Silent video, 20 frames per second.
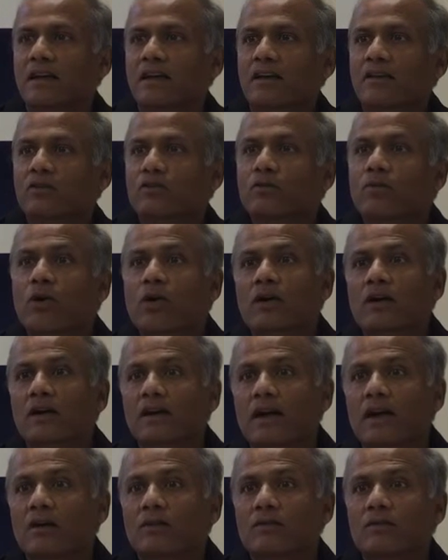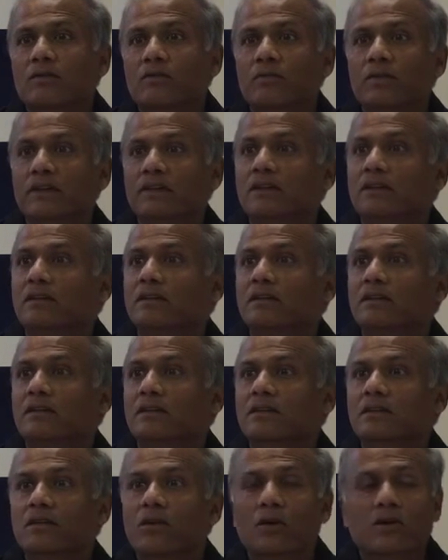You walk around with
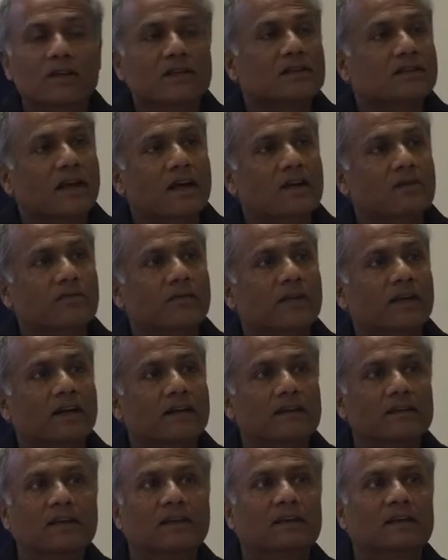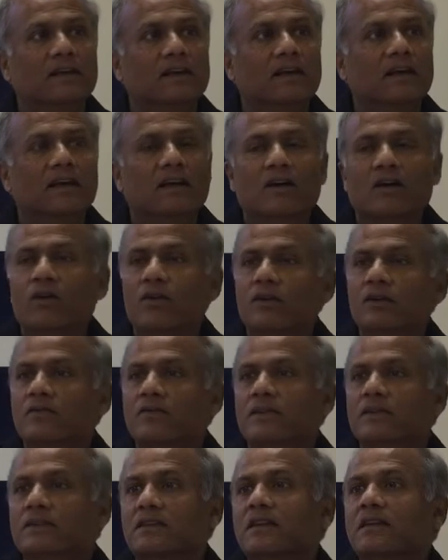no desire for anything. All of
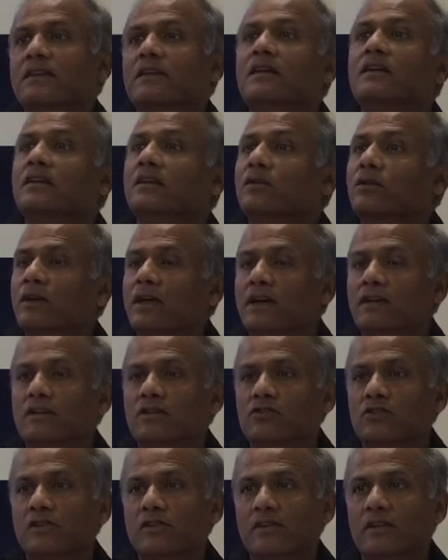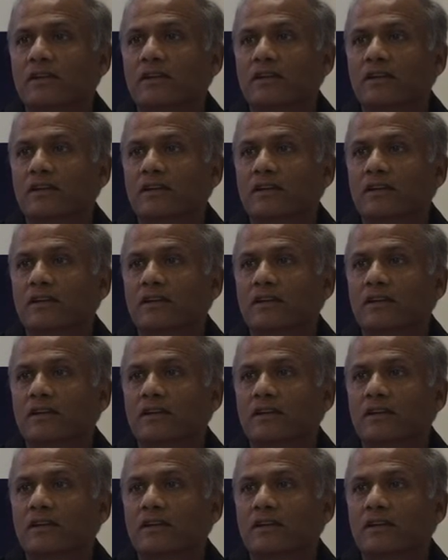a sudden, look at the children.